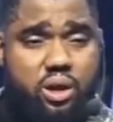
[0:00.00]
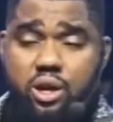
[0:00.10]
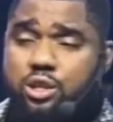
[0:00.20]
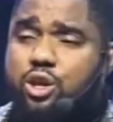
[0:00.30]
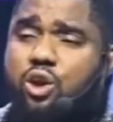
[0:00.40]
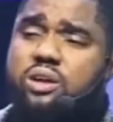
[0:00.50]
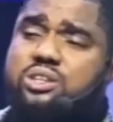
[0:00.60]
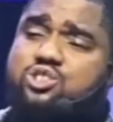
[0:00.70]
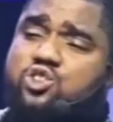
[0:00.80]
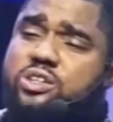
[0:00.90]
The Lord
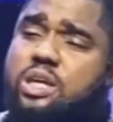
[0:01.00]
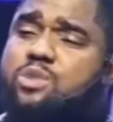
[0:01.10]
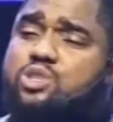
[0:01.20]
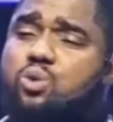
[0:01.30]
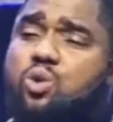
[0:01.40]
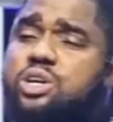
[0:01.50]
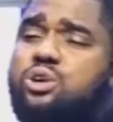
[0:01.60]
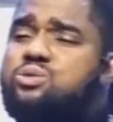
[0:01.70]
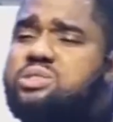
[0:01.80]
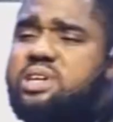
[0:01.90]
instructed me to hold a
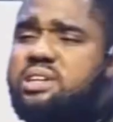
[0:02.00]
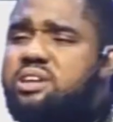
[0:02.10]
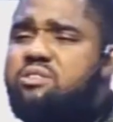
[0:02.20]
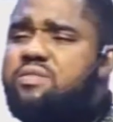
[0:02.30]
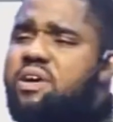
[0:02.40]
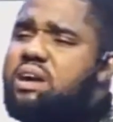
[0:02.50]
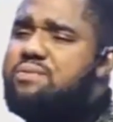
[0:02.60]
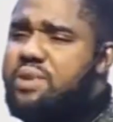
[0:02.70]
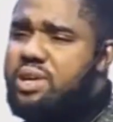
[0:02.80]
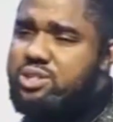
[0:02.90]
crusade in a riverine
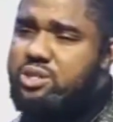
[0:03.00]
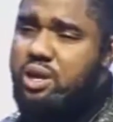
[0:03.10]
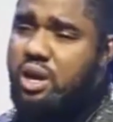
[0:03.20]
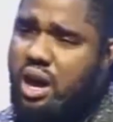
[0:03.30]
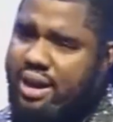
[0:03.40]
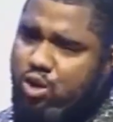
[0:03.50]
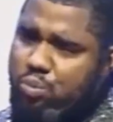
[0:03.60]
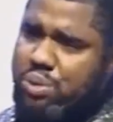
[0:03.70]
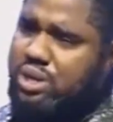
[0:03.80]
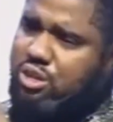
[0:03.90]
village, and I
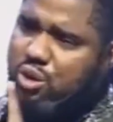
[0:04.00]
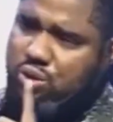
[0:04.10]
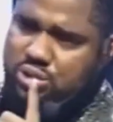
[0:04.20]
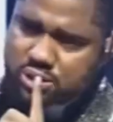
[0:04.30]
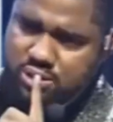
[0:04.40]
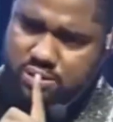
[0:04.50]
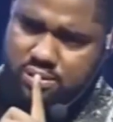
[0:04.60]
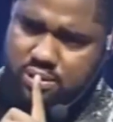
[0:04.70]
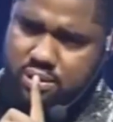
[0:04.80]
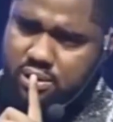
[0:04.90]
obeyed the Lord.
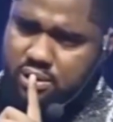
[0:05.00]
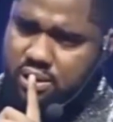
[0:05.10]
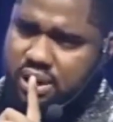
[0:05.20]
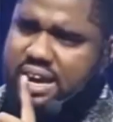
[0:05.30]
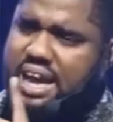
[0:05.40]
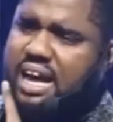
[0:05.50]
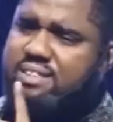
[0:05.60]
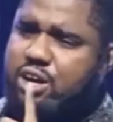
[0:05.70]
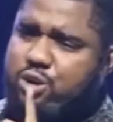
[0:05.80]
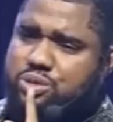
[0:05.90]
And I had
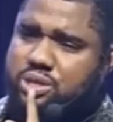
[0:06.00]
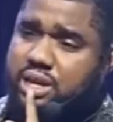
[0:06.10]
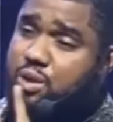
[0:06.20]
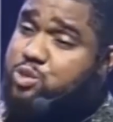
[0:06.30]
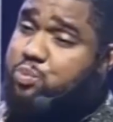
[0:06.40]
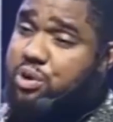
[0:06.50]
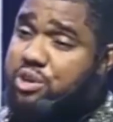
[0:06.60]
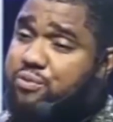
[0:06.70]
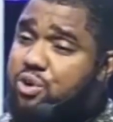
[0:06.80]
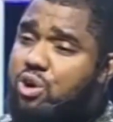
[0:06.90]
that crusade, and I was praying
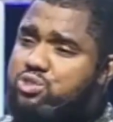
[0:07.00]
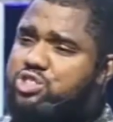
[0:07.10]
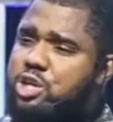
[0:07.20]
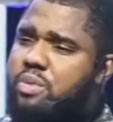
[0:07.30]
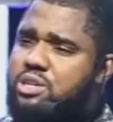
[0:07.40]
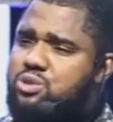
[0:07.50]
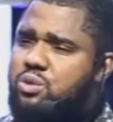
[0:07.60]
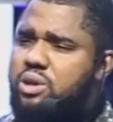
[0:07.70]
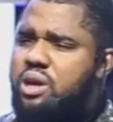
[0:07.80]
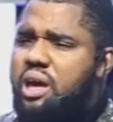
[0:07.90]
for God to change my
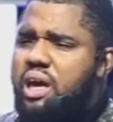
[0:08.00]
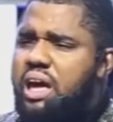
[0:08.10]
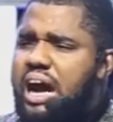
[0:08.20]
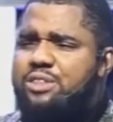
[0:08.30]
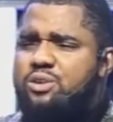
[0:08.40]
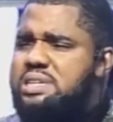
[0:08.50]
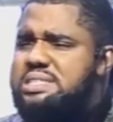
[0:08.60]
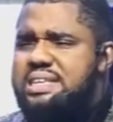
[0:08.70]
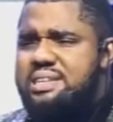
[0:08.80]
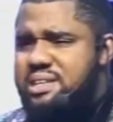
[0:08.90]
story. And on a
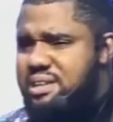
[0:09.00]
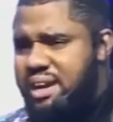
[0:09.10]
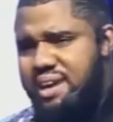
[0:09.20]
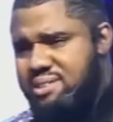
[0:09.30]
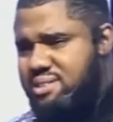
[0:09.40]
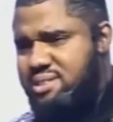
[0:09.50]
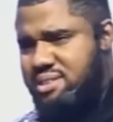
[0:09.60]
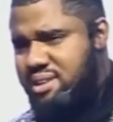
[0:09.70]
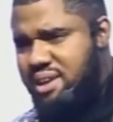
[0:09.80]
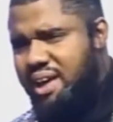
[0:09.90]
certain night,
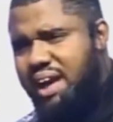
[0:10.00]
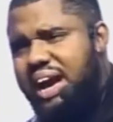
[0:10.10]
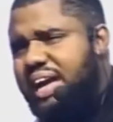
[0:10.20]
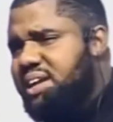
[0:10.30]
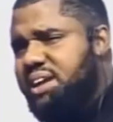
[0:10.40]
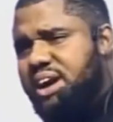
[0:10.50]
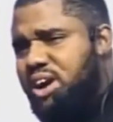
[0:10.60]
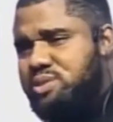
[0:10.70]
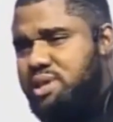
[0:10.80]
I had an encounter.